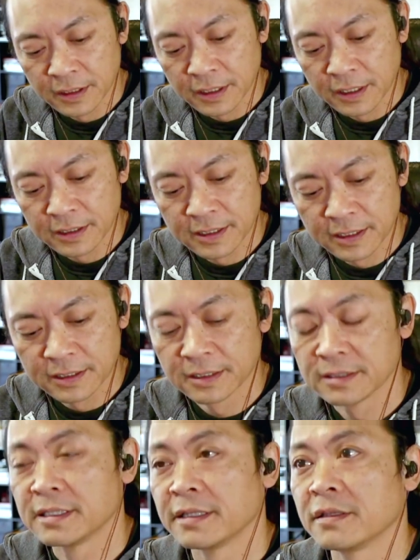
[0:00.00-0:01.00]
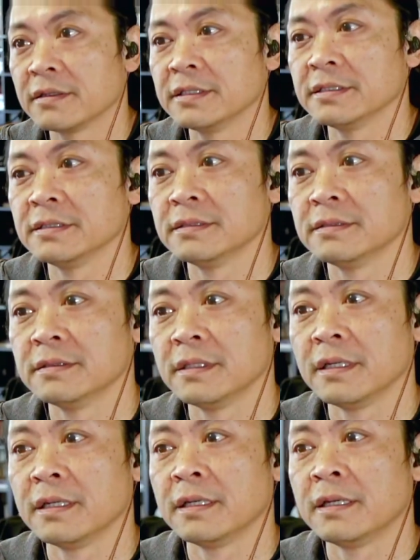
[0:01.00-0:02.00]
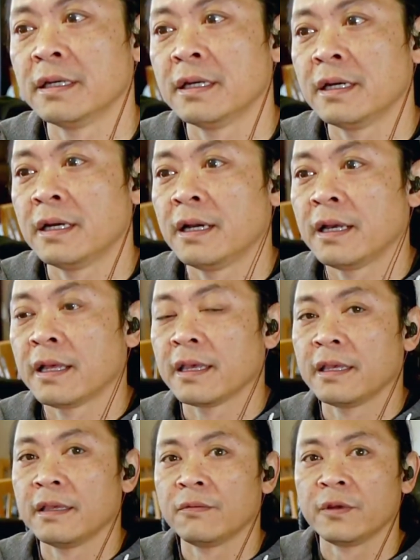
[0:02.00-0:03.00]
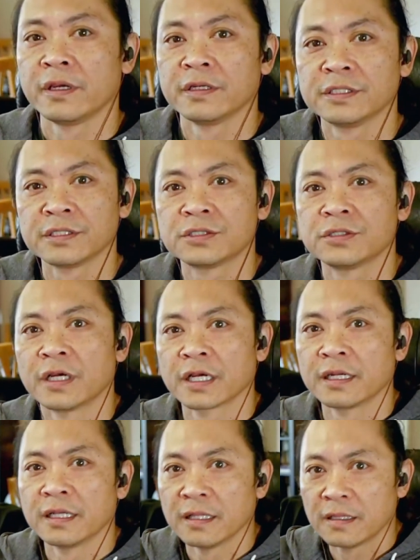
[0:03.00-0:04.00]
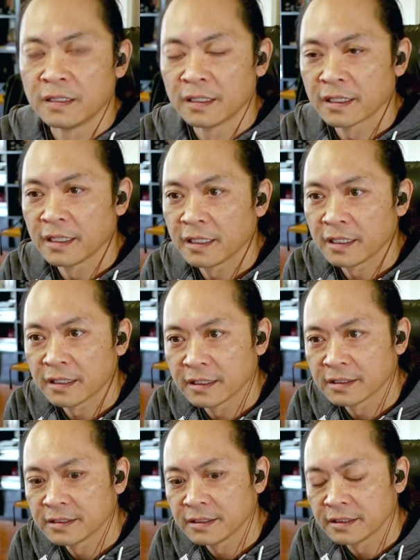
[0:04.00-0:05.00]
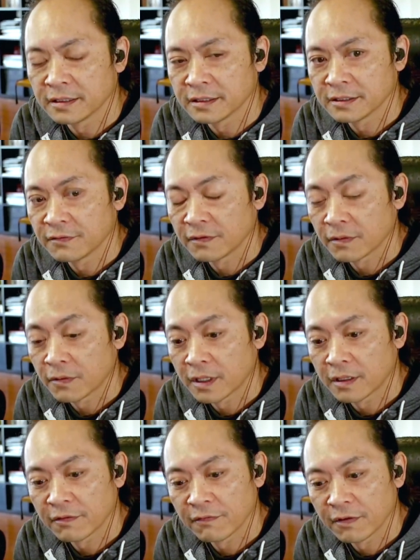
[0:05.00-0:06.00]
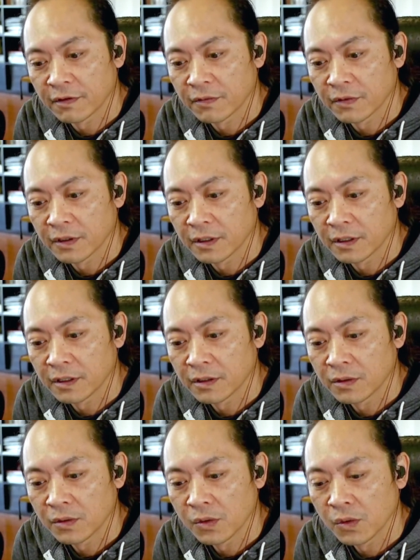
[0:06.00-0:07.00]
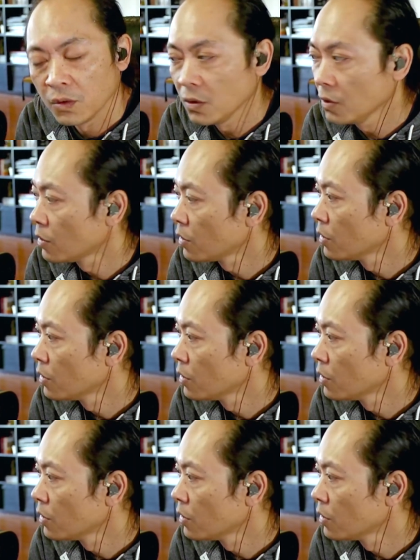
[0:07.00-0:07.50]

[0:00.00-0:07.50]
Yes, I did say 32. And we are just trucking along this year. It's, wow, February. Woo.